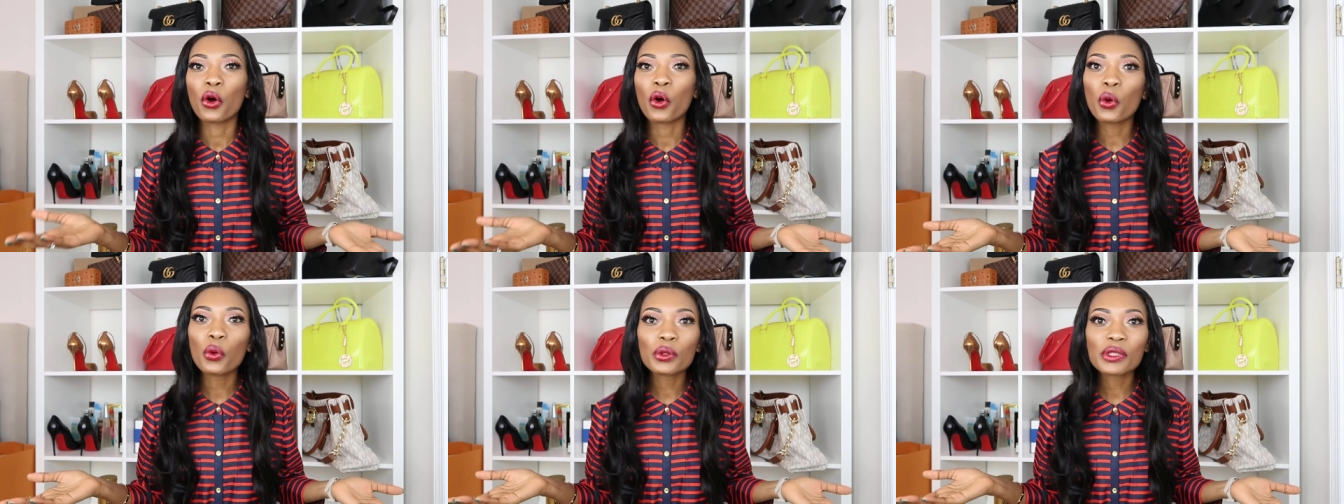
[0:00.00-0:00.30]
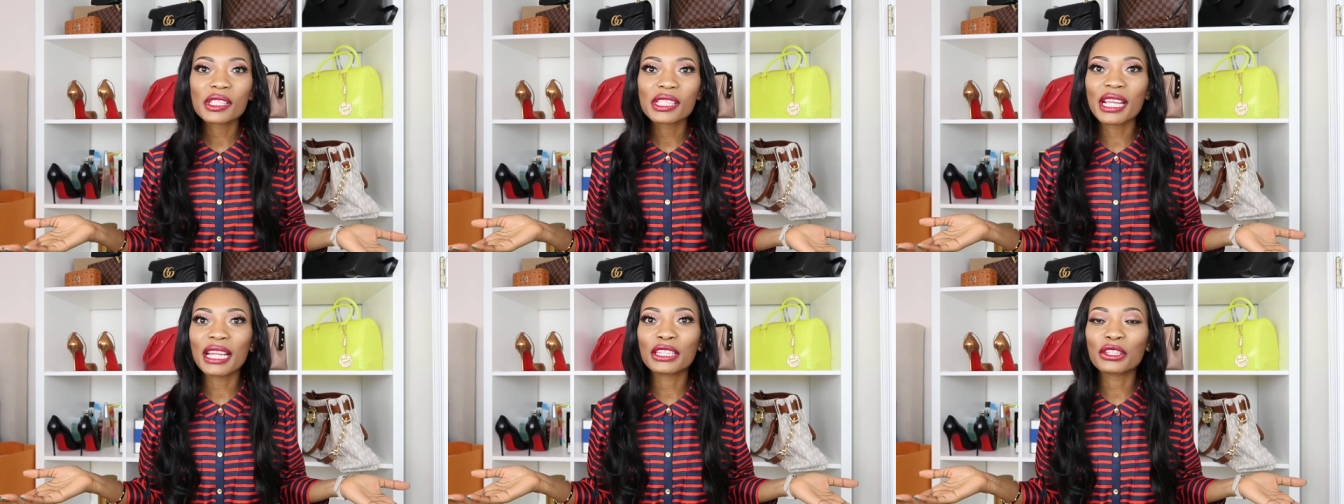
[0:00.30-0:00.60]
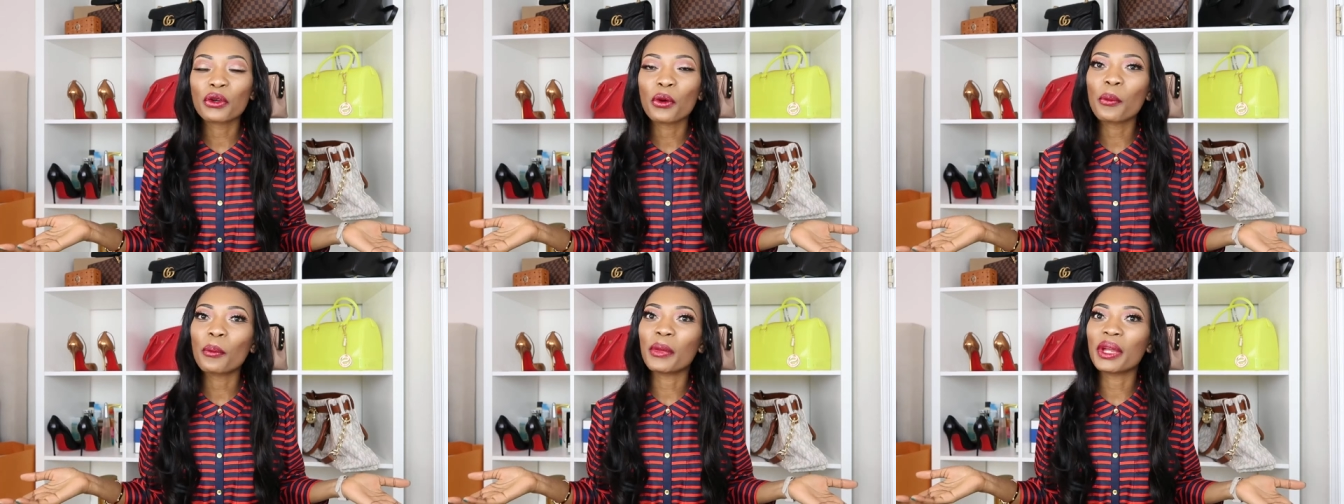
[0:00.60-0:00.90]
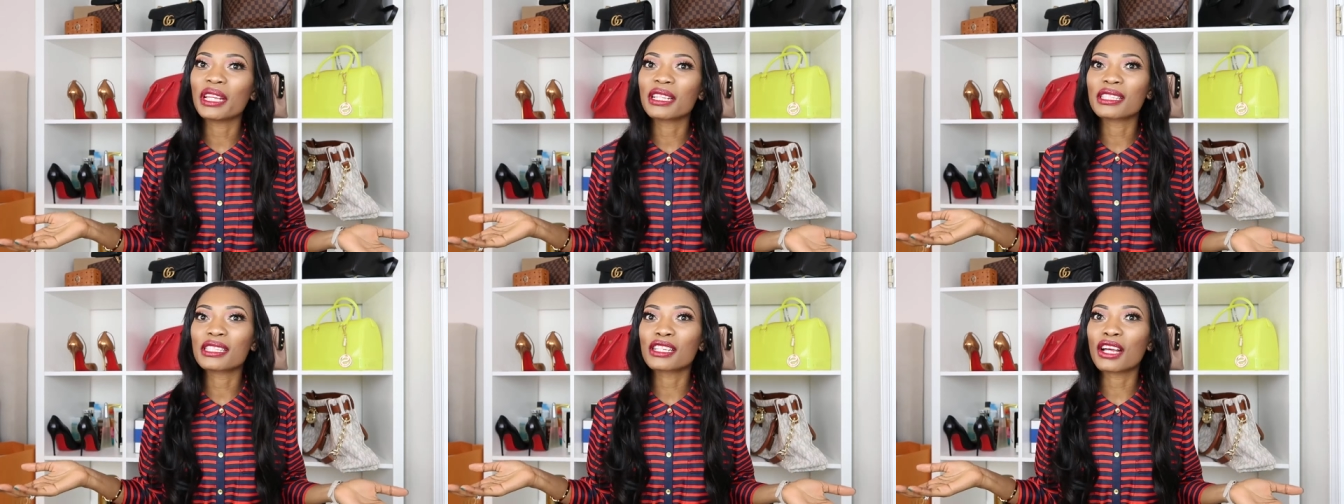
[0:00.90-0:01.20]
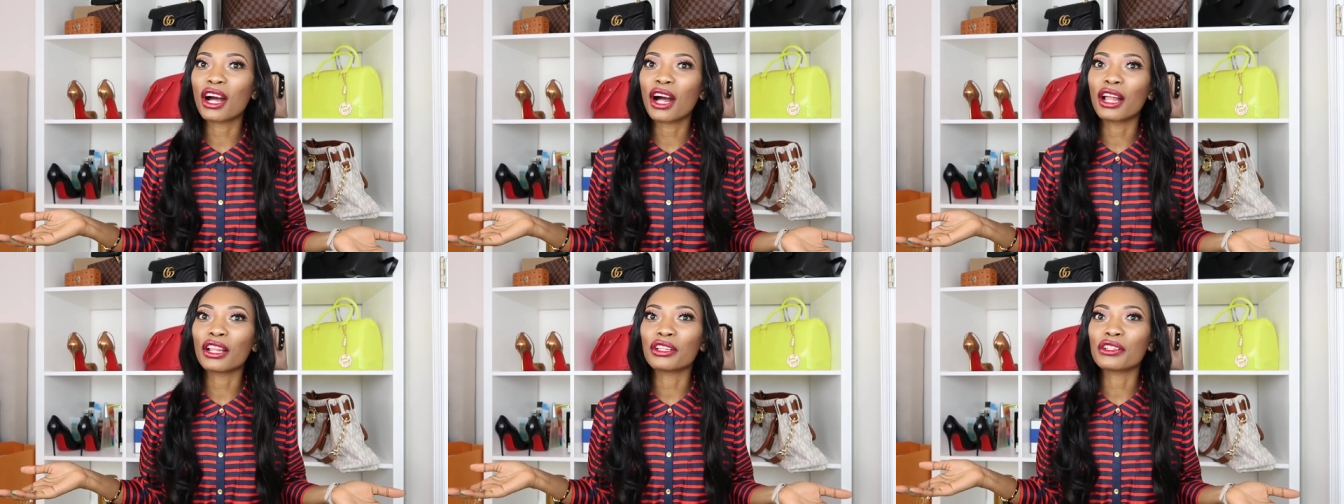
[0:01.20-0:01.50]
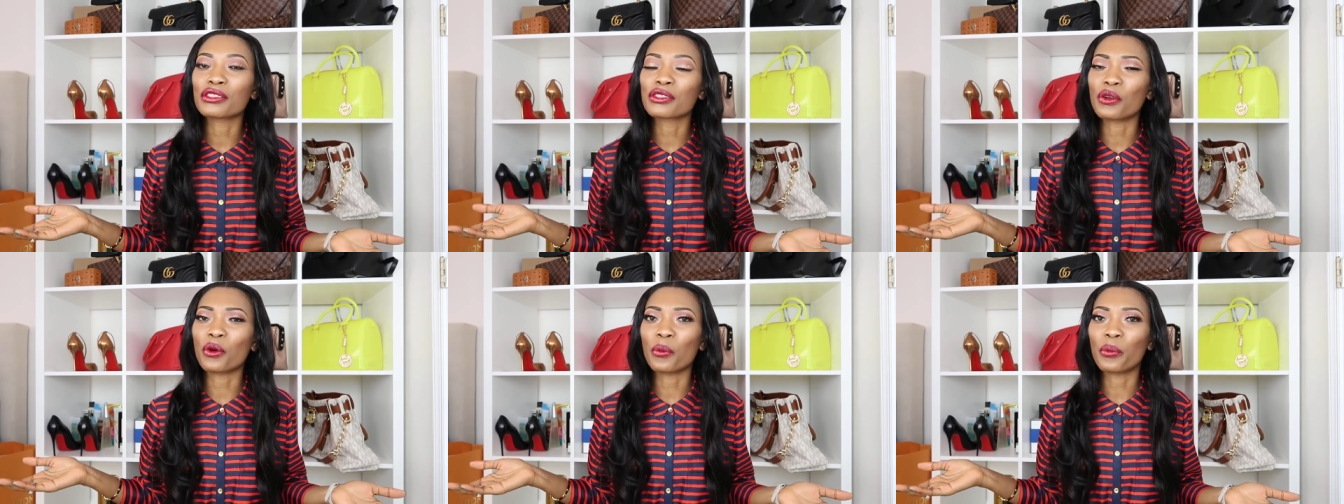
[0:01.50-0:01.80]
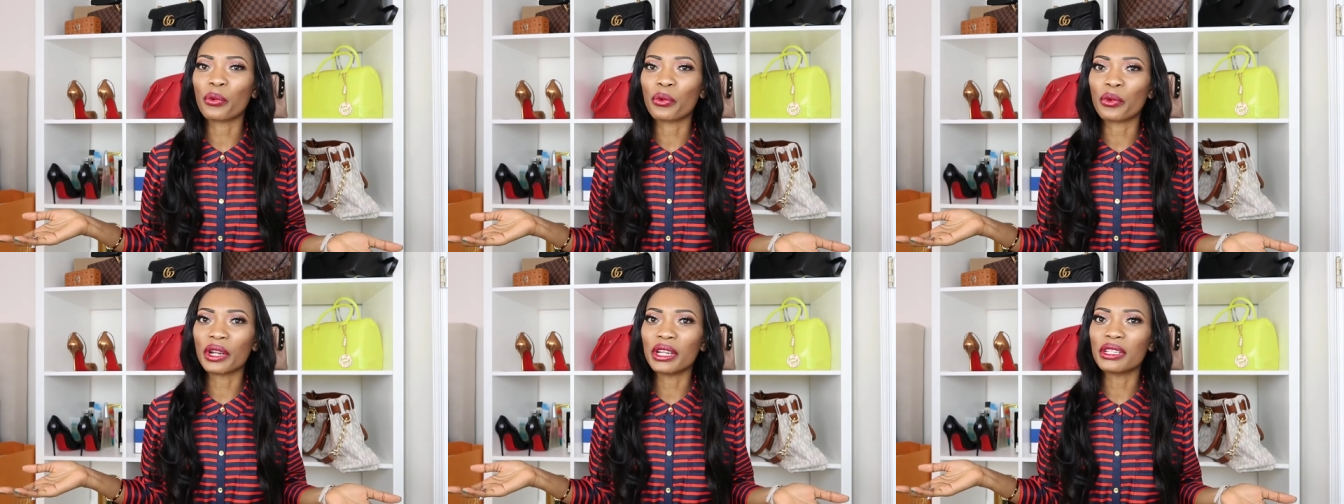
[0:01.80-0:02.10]
Who said don't mix colors or
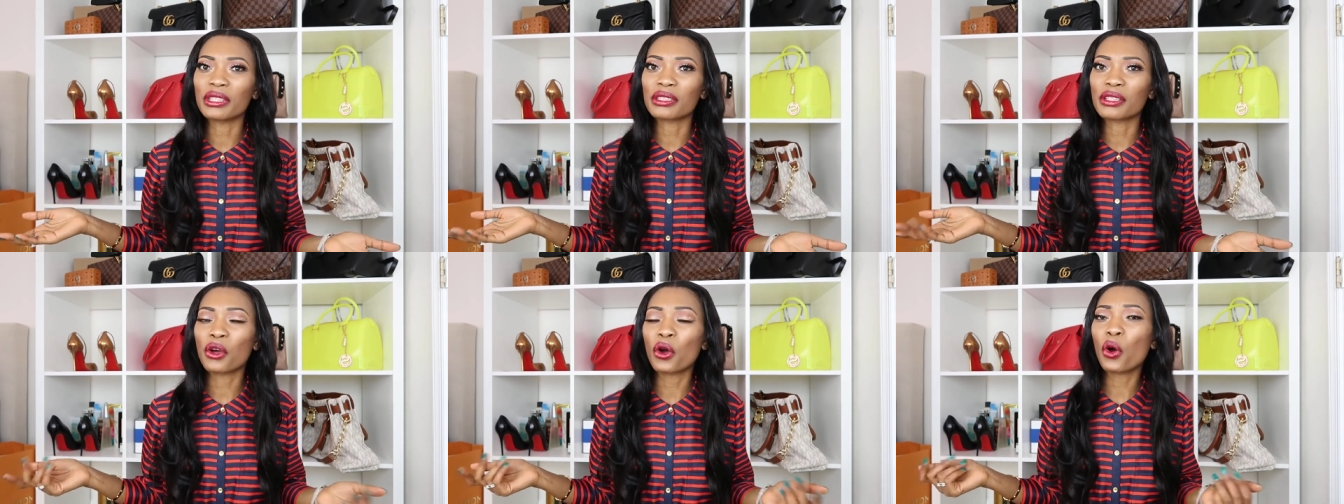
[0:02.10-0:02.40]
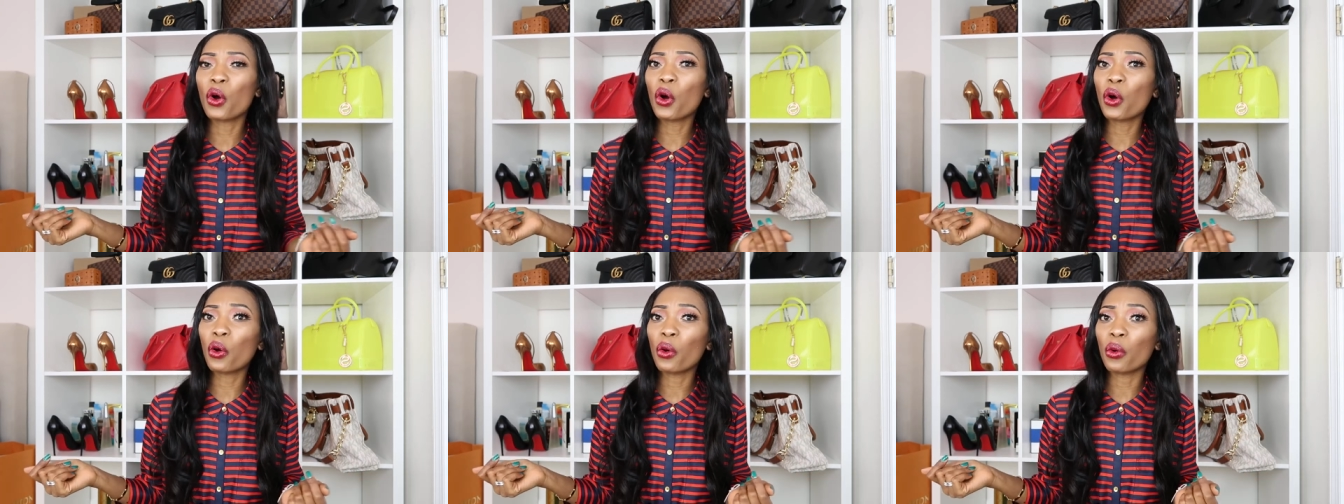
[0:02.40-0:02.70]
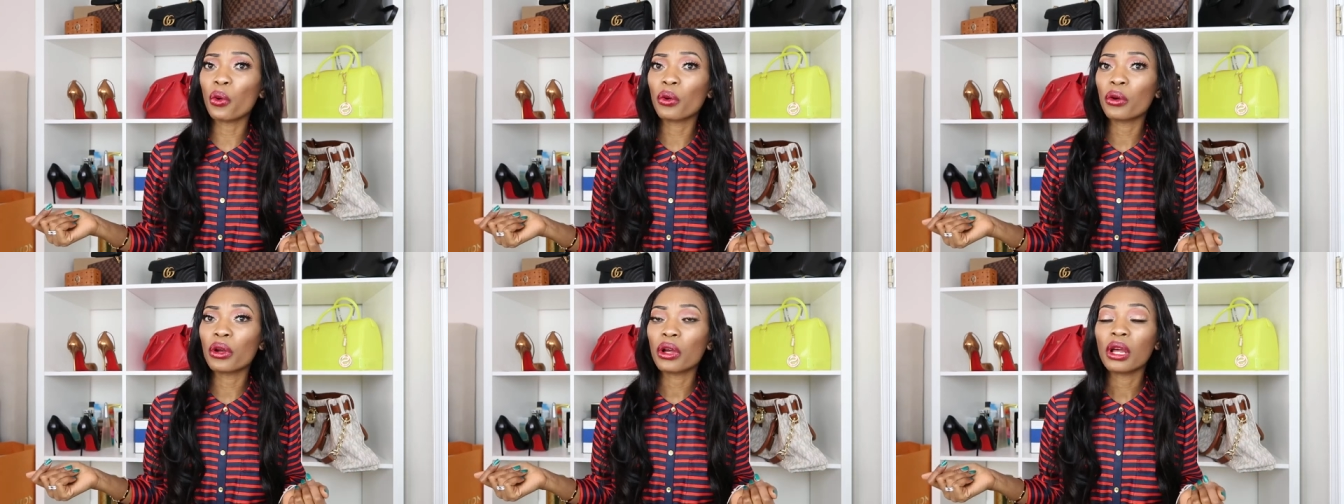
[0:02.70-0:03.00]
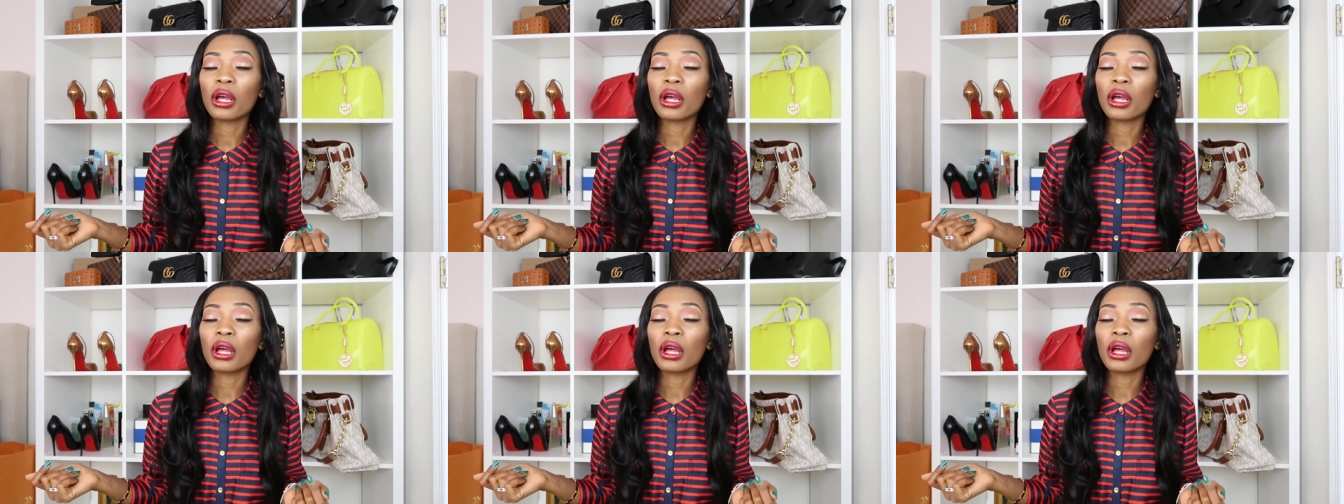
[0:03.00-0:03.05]
prints? Who?